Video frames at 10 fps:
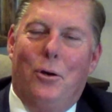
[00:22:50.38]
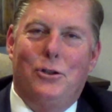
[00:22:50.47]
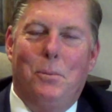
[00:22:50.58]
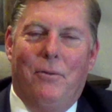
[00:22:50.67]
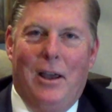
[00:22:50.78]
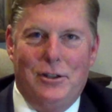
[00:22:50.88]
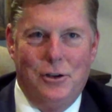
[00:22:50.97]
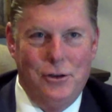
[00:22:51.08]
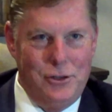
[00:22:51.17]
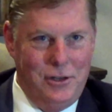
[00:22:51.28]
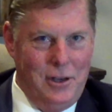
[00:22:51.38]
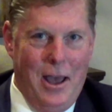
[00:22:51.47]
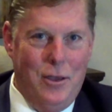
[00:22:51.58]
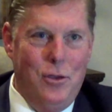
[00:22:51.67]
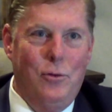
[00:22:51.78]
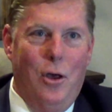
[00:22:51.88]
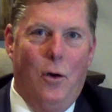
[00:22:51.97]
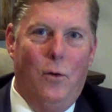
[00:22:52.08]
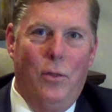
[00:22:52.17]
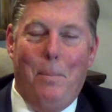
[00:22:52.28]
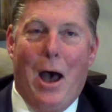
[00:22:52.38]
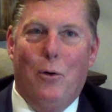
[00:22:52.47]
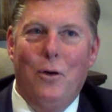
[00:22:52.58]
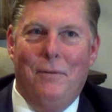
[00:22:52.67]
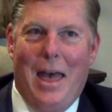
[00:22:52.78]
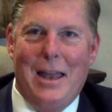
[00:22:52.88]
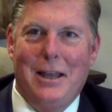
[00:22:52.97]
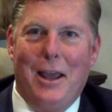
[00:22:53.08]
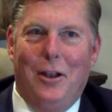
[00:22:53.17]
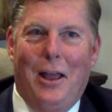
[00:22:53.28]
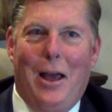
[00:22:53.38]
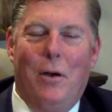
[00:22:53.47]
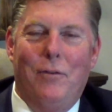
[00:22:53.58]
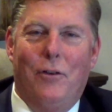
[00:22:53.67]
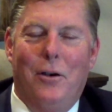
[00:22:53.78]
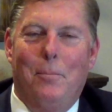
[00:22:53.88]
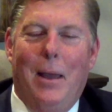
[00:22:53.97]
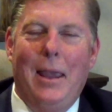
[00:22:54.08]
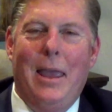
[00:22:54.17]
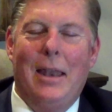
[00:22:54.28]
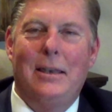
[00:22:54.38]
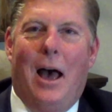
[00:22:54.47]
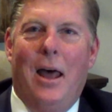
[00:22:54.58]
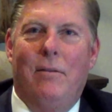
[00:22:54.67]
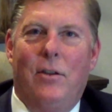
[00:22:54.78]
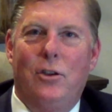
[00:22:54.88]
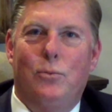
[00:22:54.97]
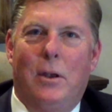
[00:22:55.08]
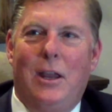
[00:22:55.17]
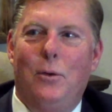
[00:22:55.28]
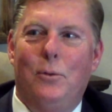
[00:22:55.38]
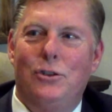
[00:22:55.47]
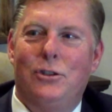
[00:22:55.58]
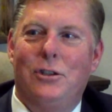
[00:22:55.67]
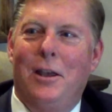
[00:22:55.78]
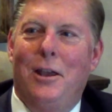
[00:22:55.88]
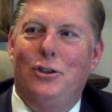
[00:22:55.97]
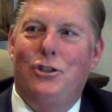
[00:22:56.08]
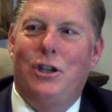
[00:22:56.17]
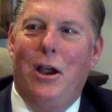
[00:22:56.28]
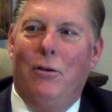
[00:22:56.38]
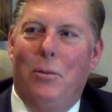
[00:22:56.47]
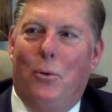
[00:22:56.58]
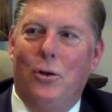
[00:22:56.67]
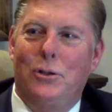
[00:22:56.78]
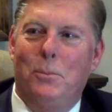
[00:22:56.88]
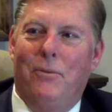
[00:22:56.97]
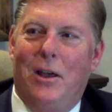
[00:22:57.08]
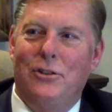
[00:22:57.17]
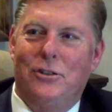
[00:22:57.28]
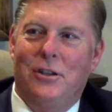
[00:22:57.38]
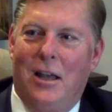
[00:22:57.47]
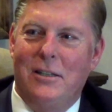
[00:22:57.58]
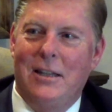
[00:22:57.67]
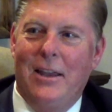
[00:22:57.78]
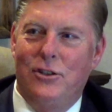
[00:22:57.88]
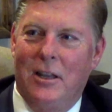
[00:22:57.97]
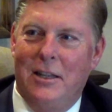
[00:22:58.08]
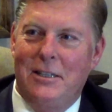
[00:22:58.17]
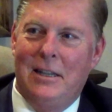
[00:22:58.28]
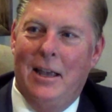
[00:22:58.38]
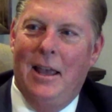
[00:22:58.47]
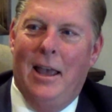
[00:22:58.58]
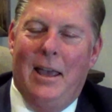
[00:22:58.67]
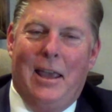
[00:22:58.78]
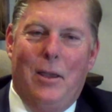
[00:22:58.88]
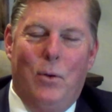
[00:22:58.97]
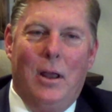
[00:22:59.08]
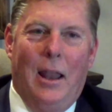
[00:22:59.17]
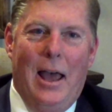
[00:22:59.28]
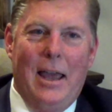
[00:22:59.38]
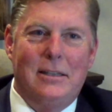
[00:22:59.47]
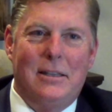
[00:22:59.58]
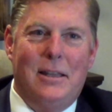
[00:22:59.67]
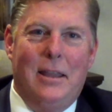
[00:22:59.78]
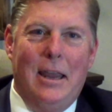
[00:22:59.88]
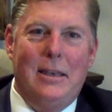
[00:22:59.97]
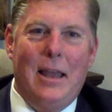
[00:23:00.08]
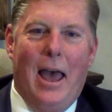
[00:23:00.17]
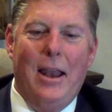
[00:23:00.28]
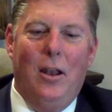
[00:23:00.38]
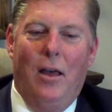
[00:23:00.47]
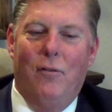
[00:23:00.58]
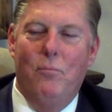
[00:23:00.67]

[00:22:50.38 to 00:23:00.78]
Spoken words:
of supervisors. You know the power of that title. However, Mike Antonovich, when he was chair of the board of supervisors in Los Angeles, he realized the title of